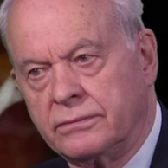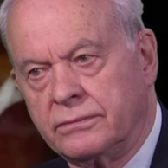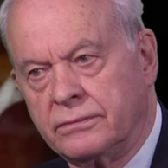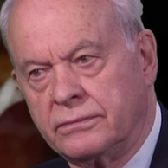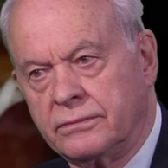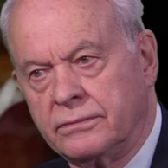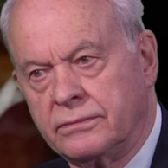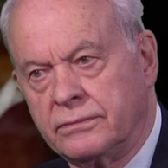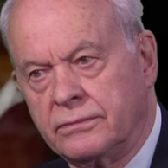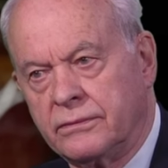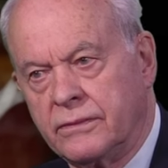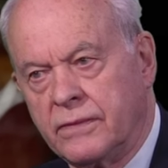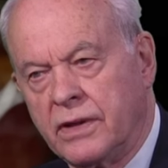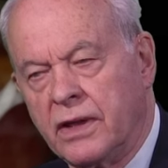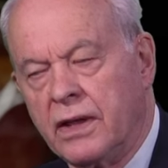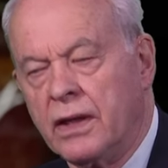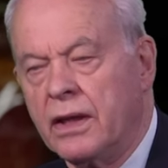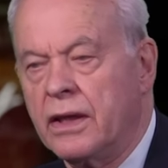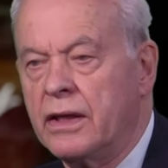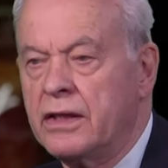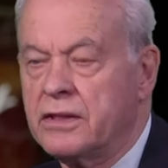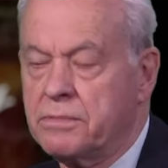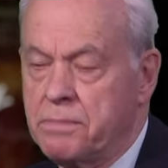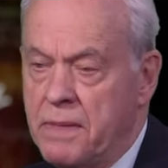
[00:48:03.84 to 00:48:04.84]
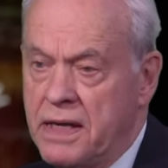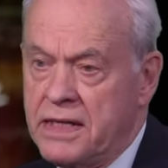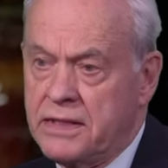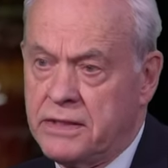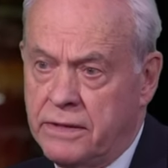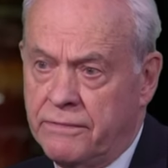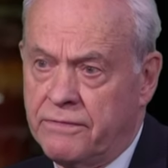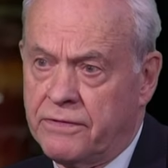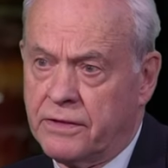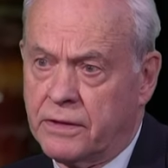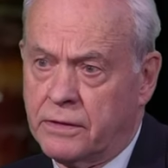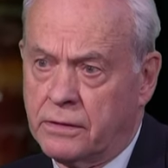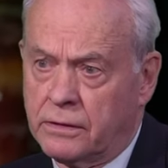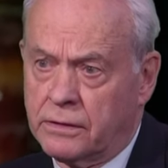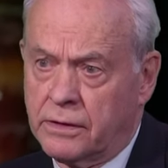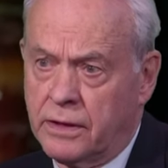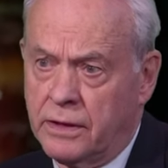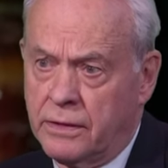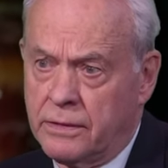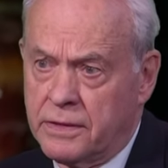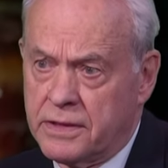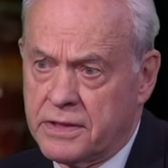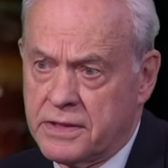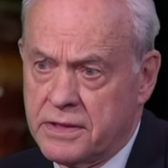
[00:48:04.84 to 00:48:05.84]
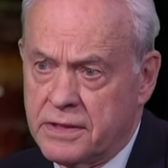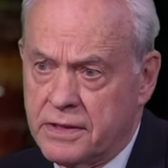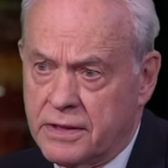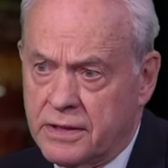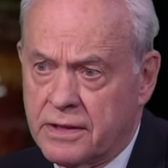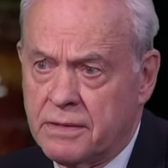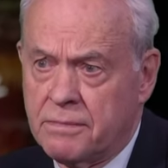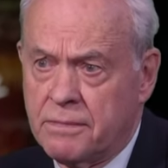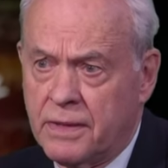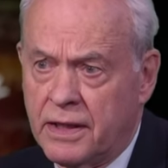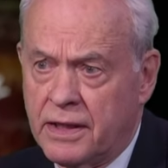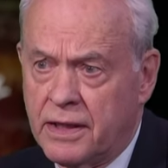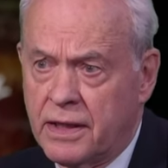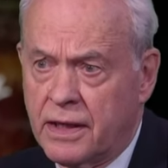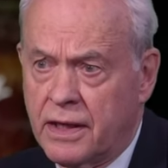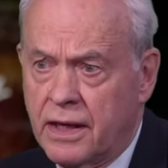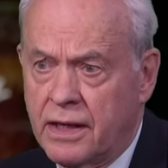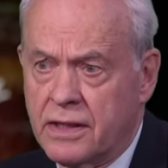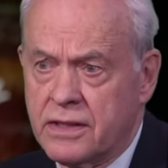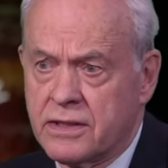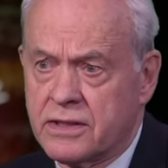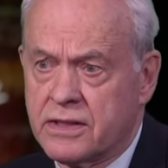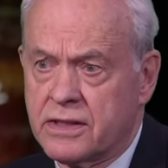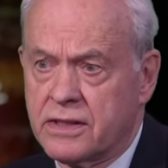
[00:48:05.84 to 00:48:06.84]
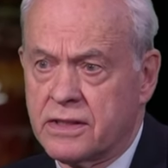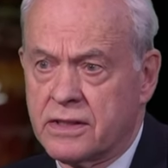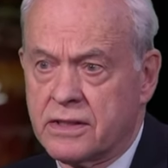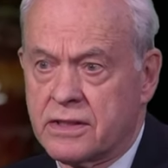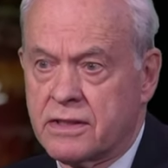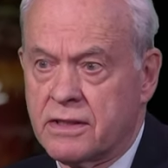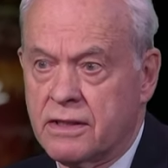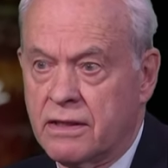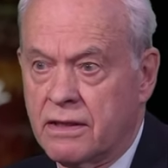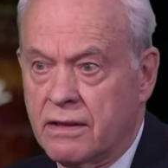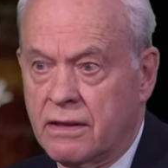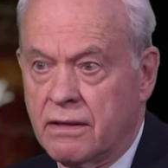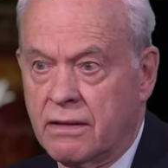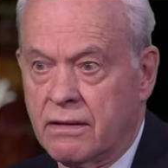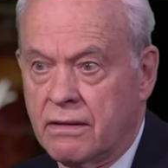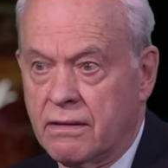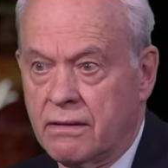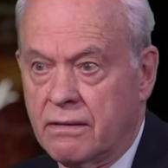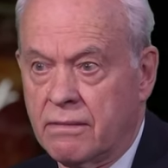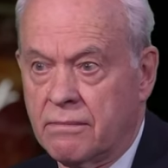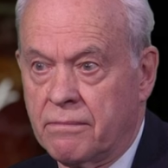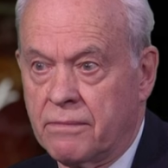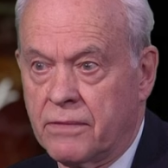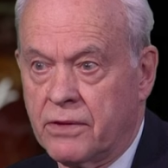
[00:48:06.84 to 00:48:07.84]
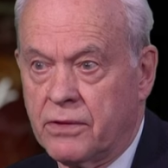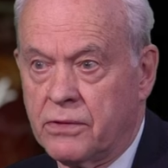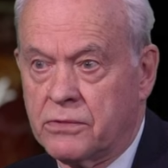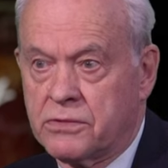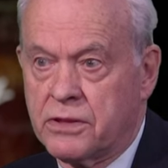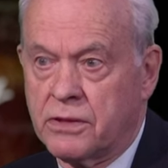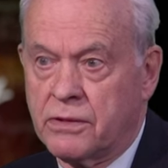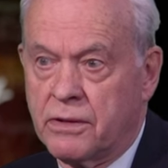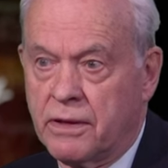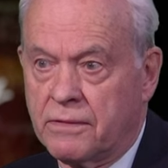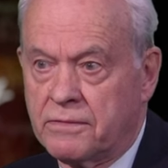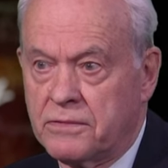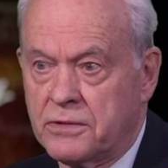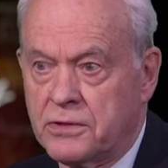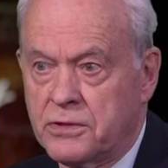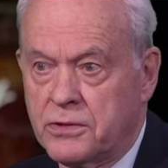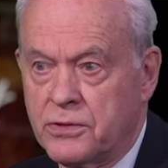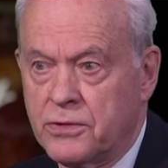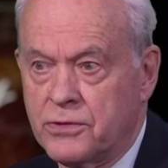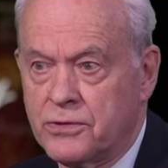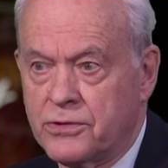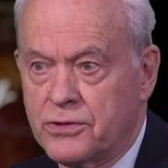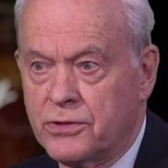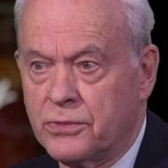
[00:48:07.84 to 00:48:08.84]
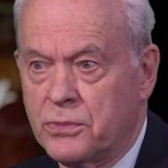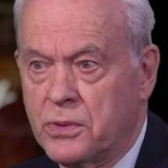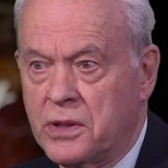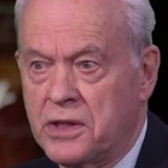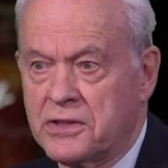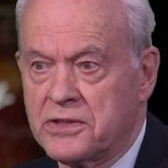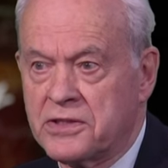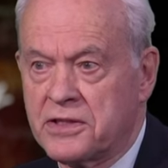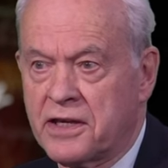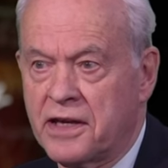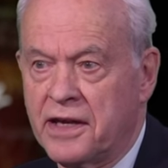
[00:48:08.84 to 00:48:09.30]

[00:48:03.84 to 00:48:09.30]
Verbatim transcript: It's mm. a duty. It's made difficult though, isn't it, in many cases? Very. You say you have to choose your words. Yeah.